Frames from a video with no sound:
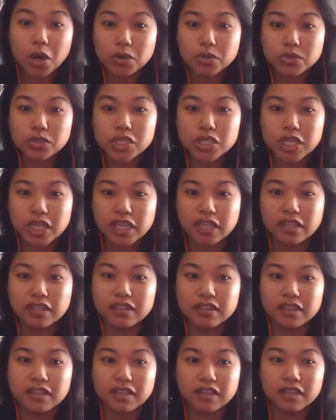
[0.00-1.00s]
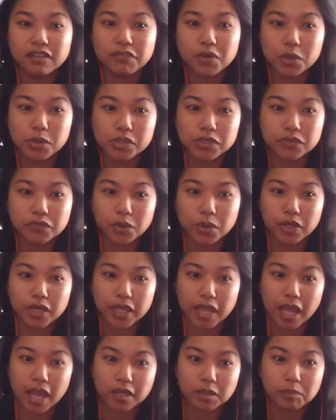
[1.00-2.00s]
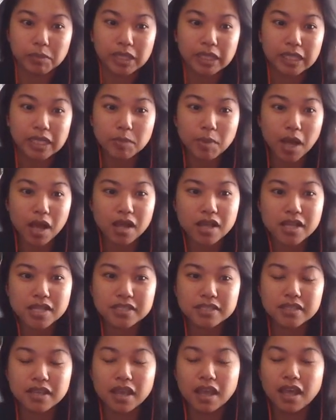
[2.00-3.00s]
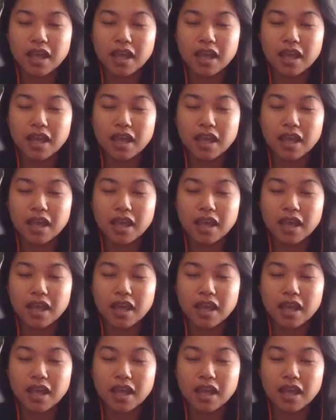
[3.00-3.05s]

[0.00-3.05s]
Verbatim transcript: coach in the Focus Forward Accountability Pods,